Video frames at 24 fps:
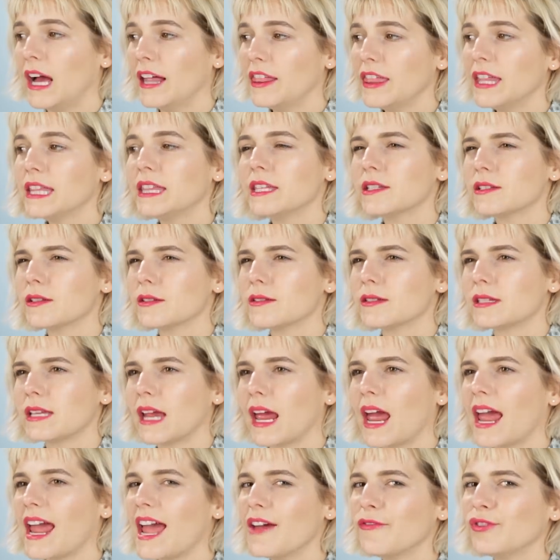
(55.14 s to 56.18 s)
I think this will
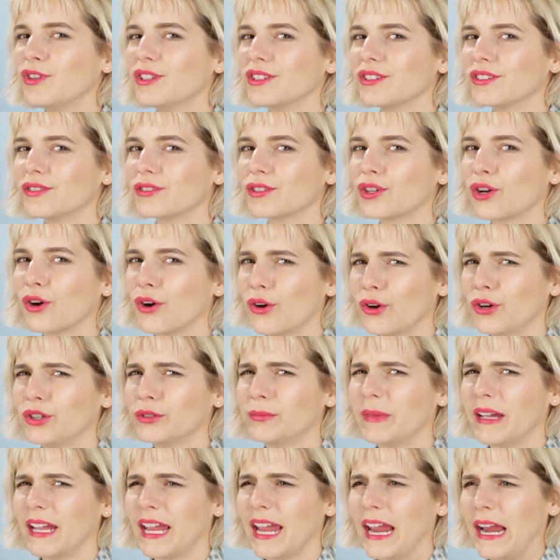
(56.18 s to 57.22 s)
stay. I haven't
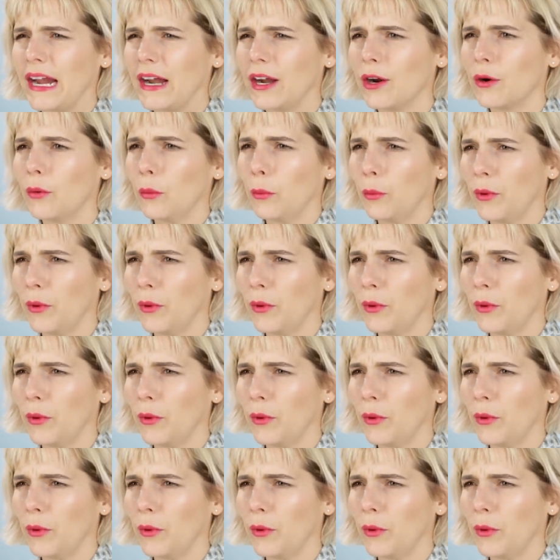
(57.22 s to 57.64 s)
curled my hair